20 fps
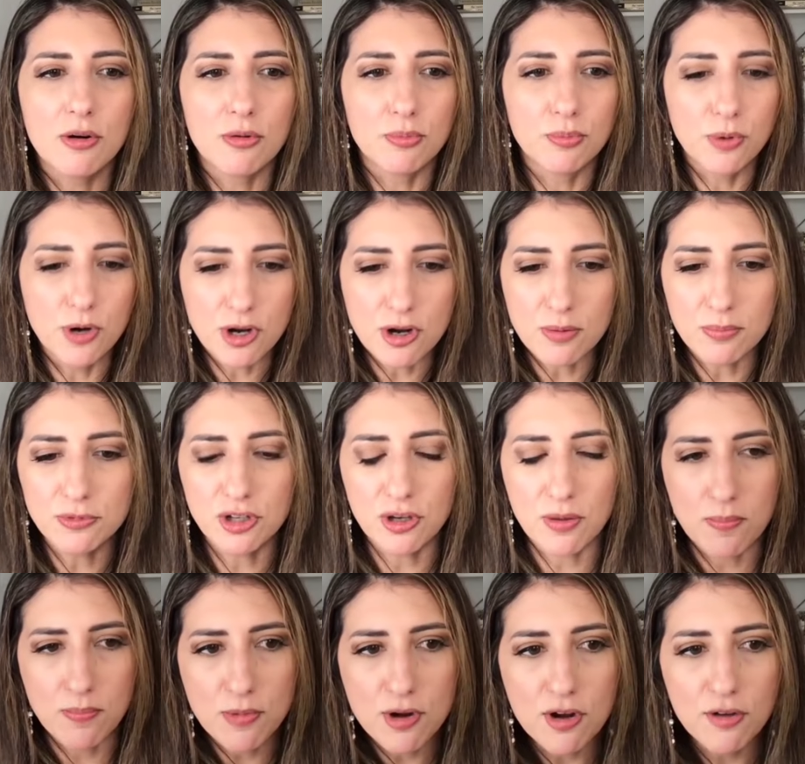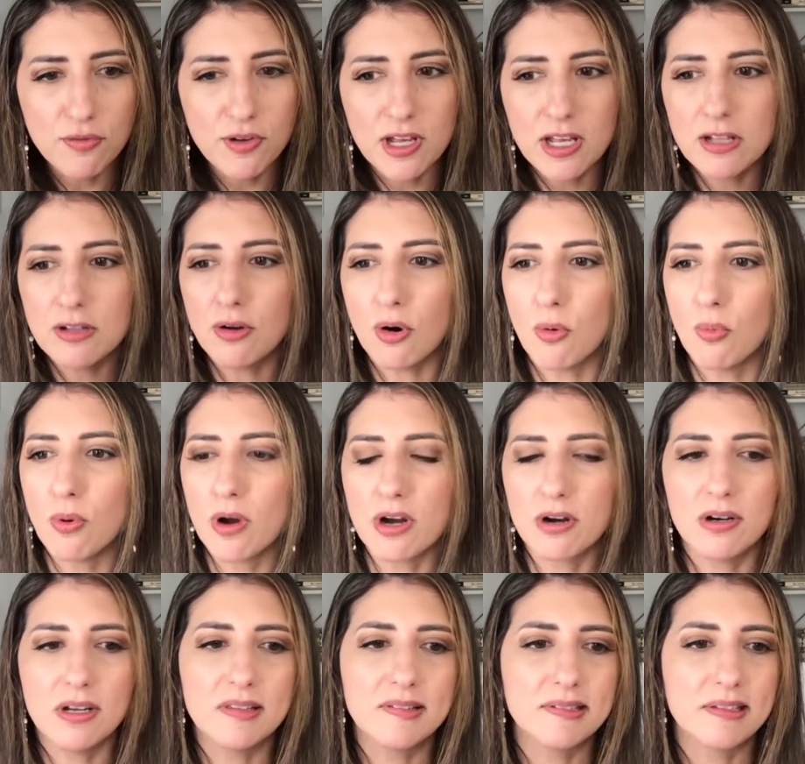room to move in
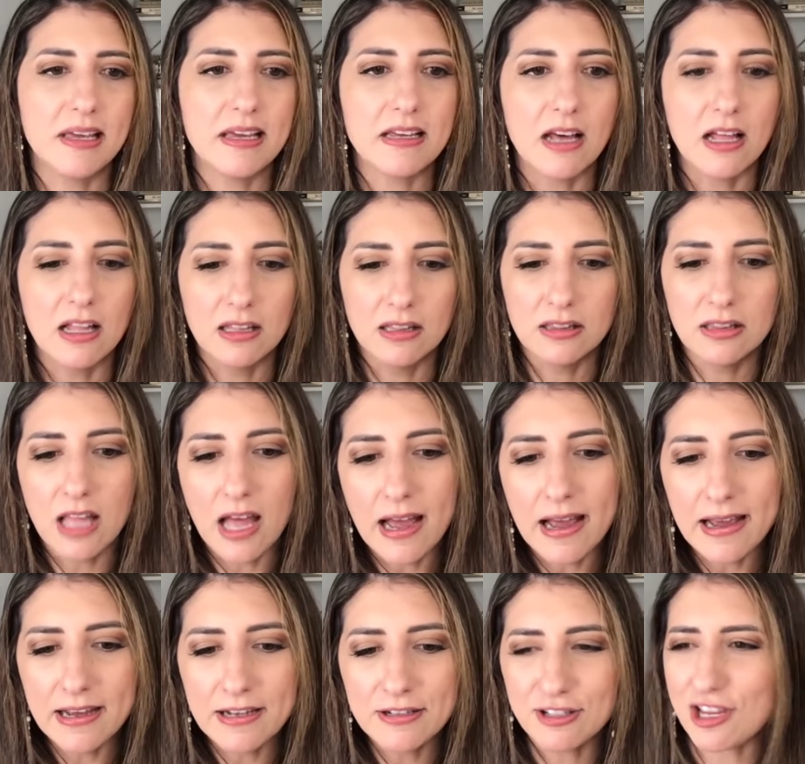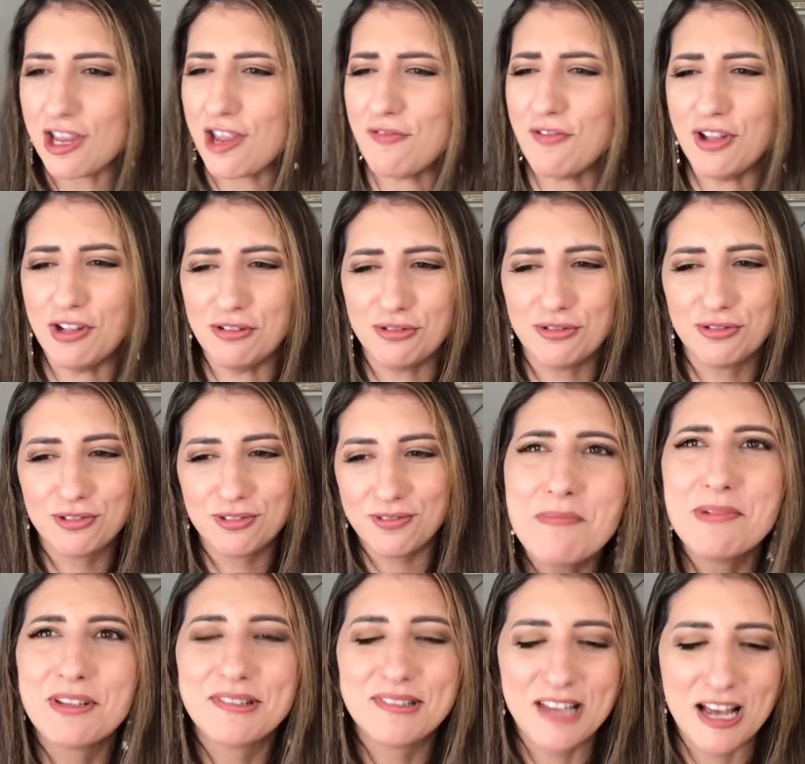where it's like lined even
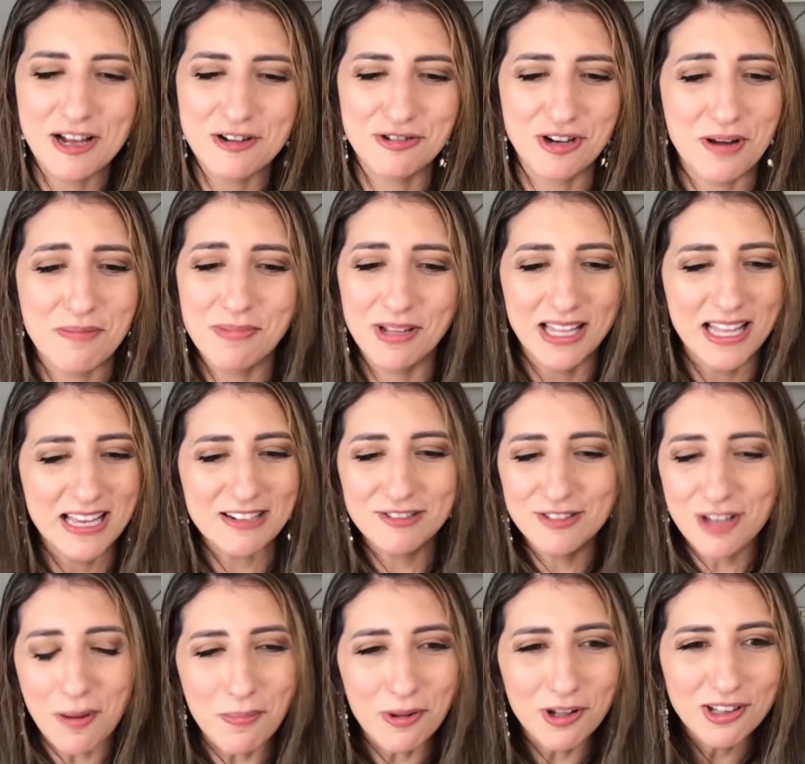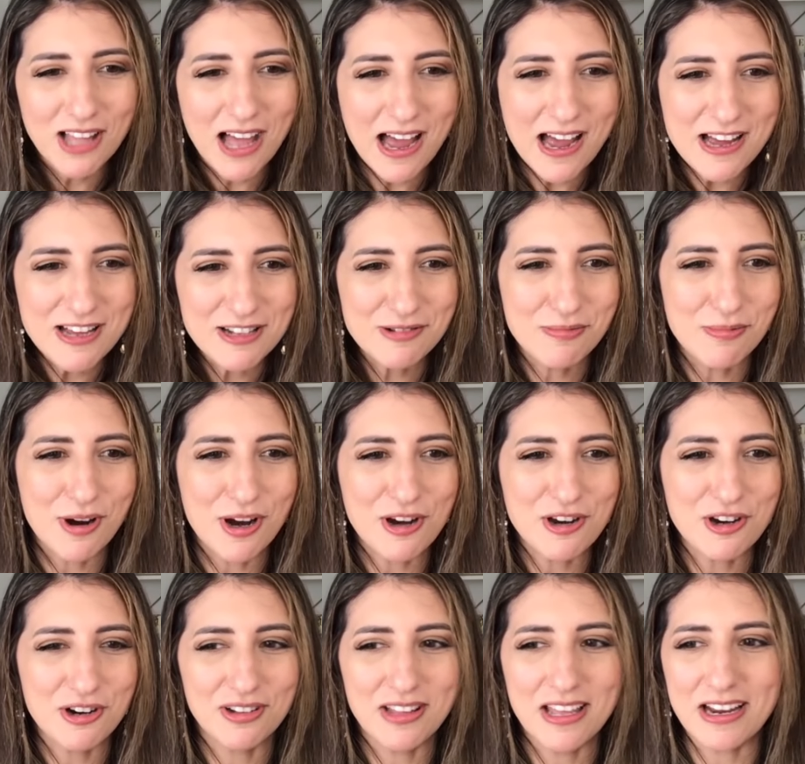i'm exaggerating but like double lined where
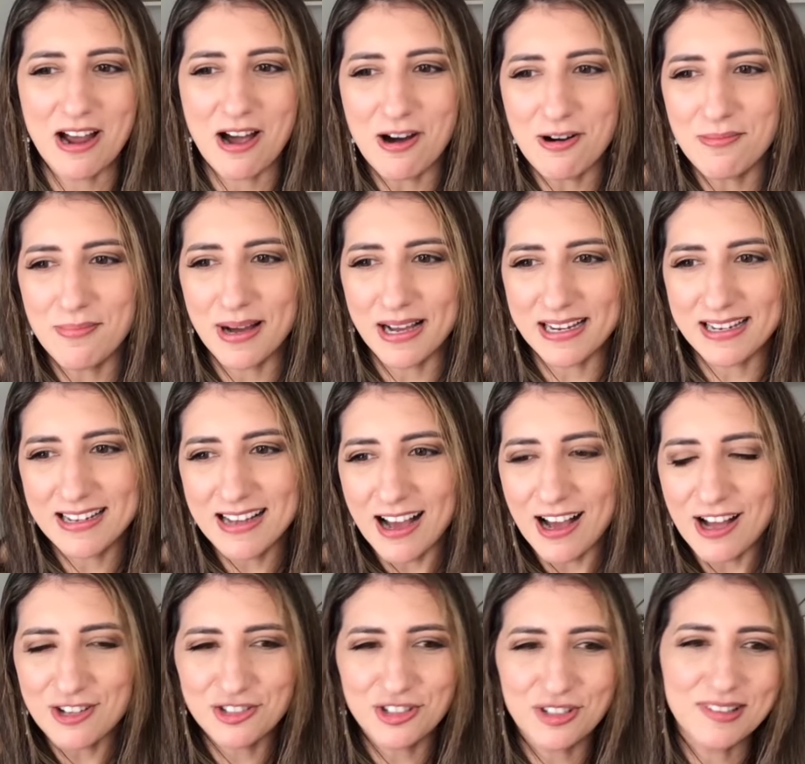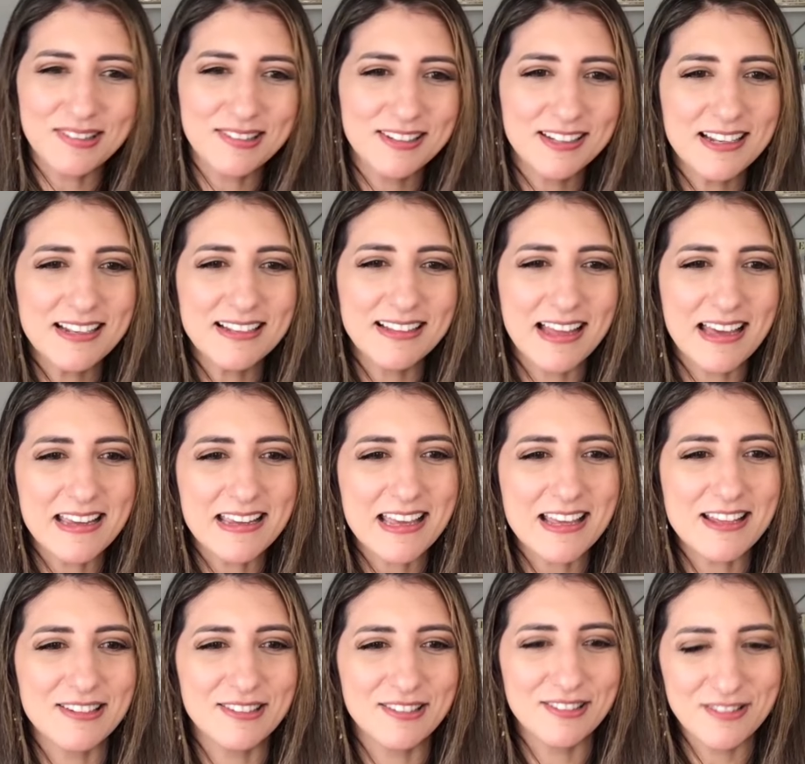you're like oh my gosh this thing
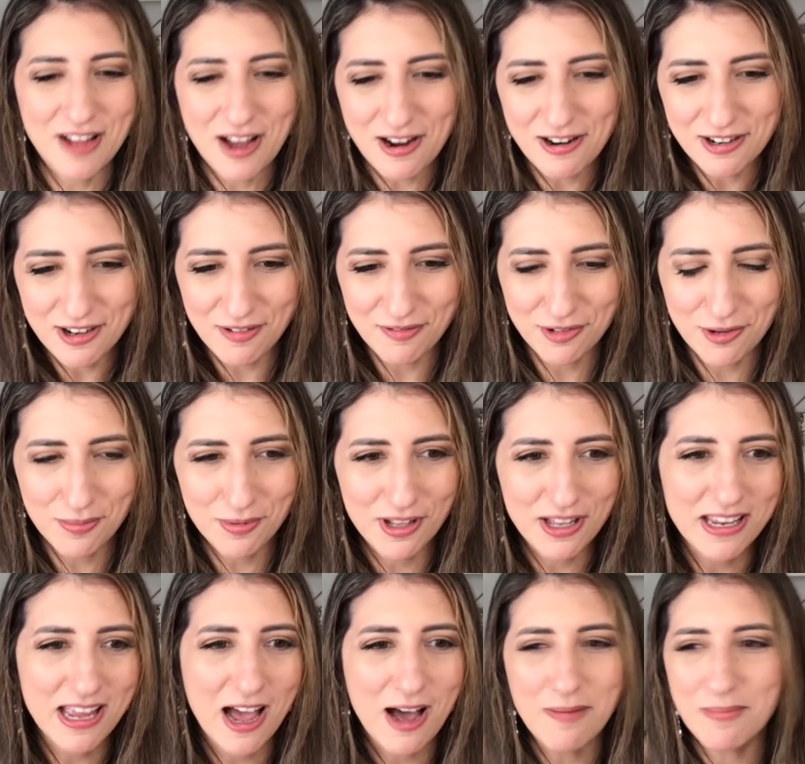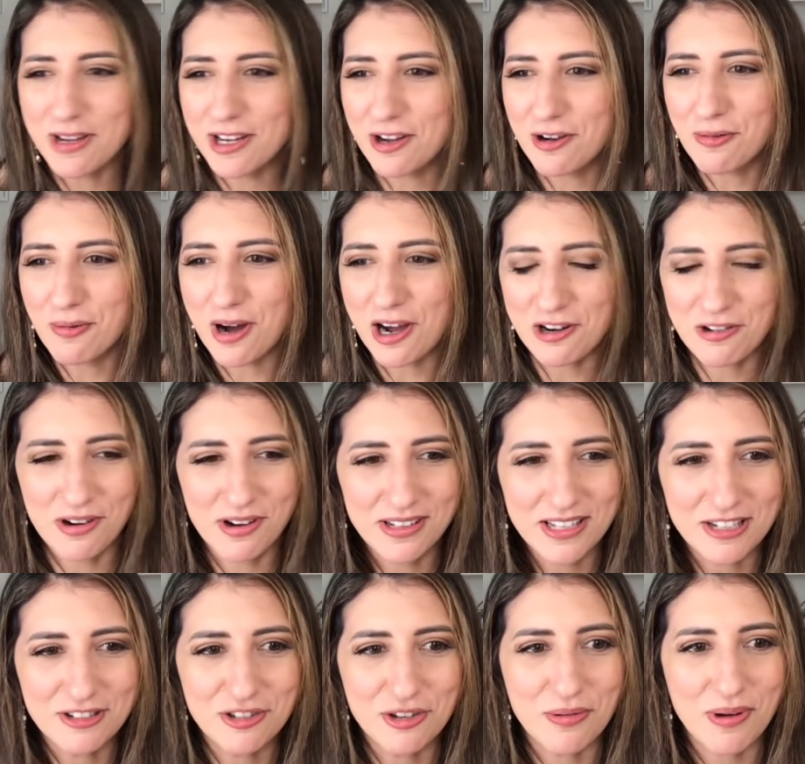like is not comfortable like how am i gonna walk
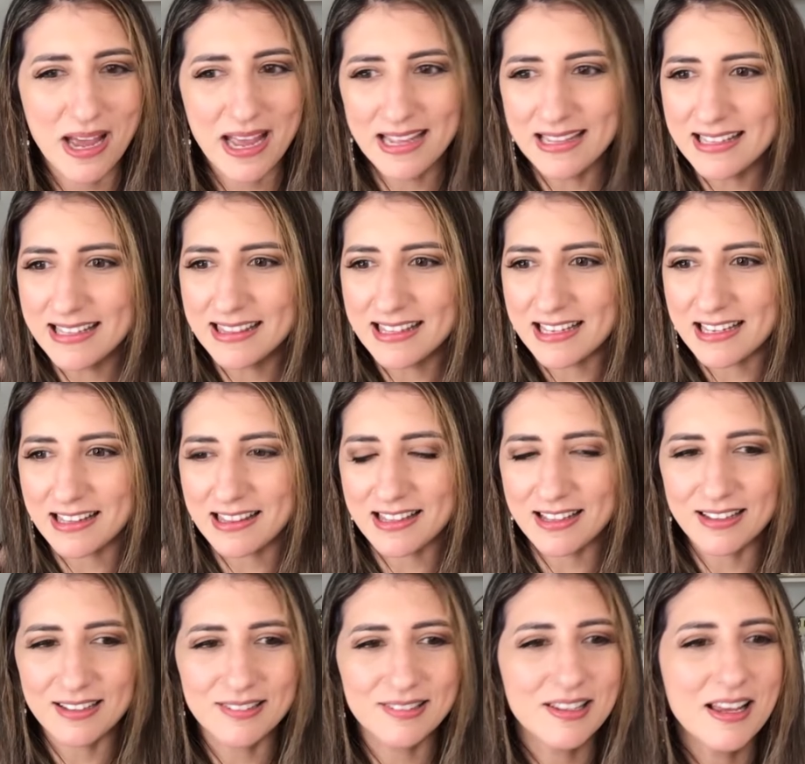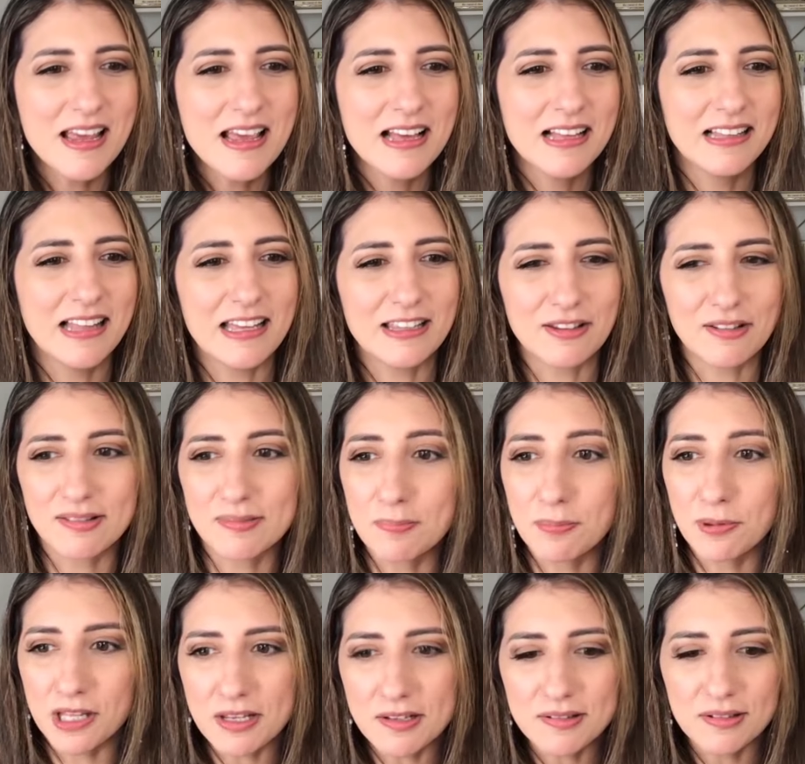around and do anything in this like those
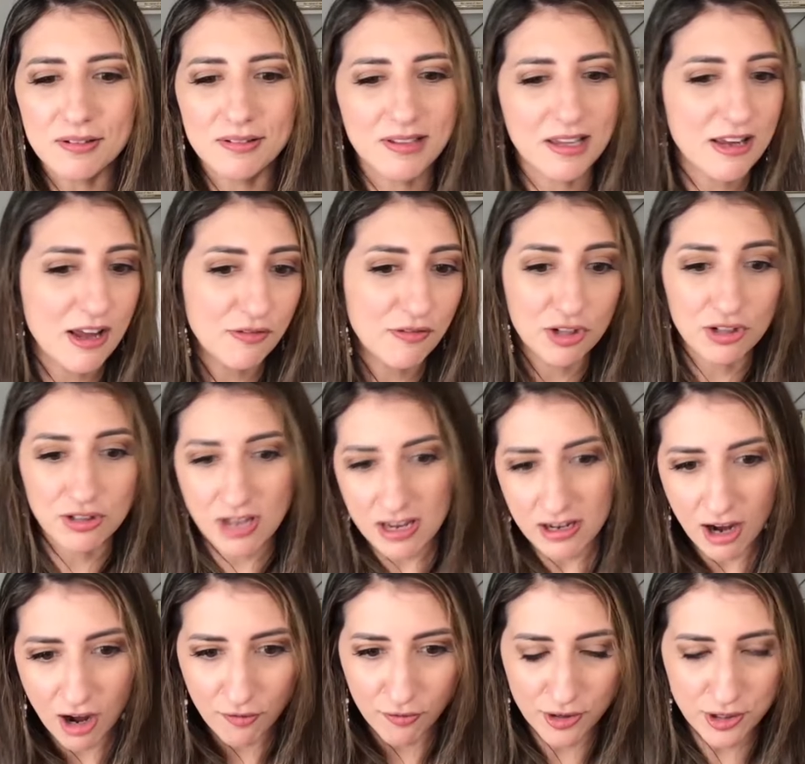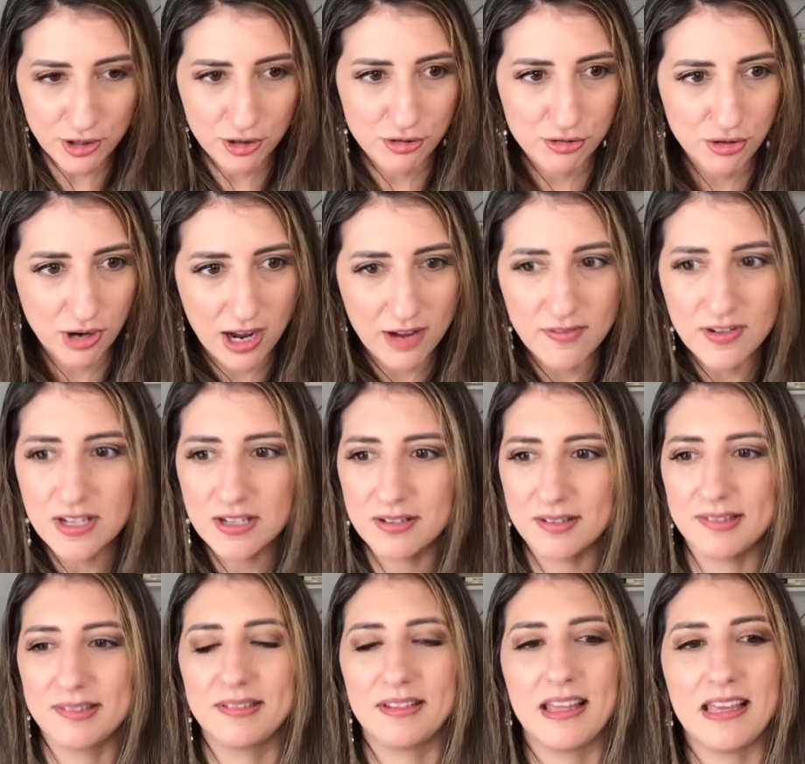blazers that you have to take off when you're driving
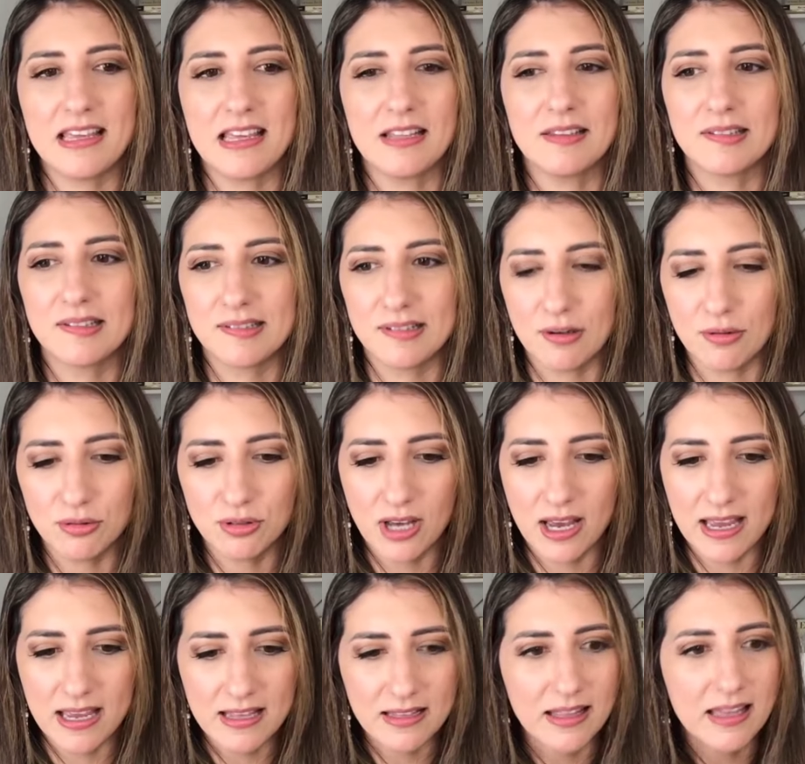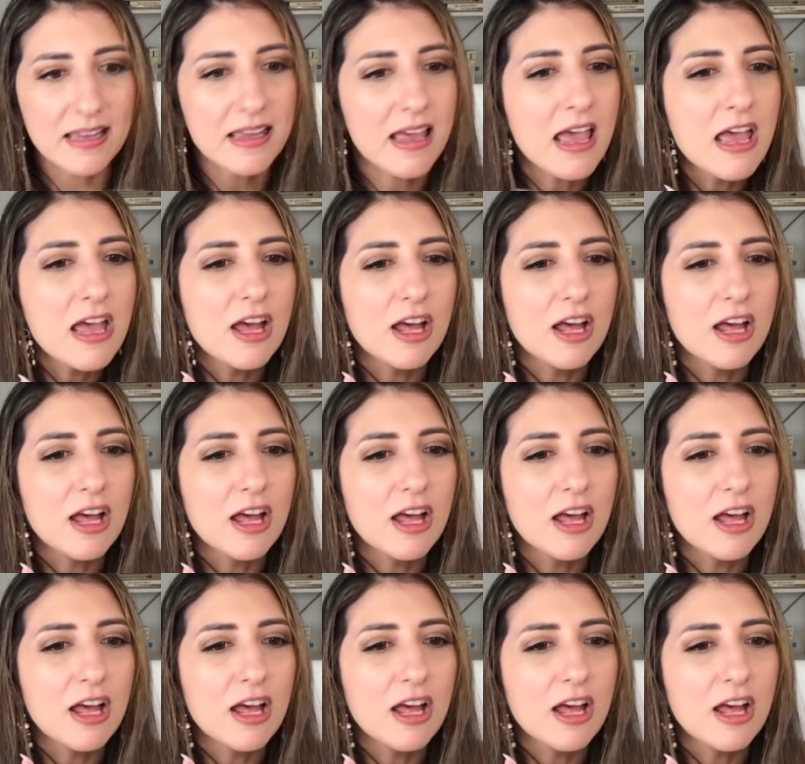because like it's so tight like